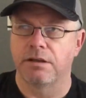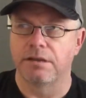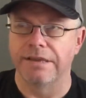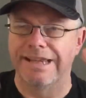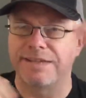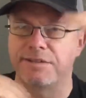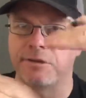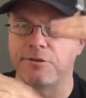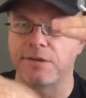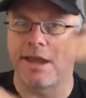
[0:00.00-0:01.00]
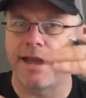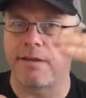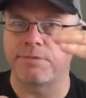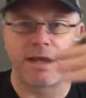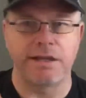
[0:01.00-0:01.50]
lessen those
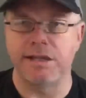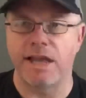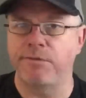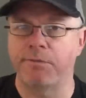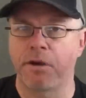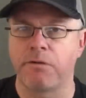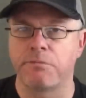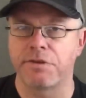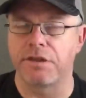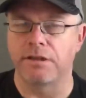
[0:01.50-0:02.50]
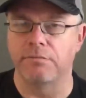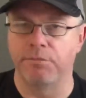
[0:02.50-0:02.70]
gaps. I didn't have any problem with the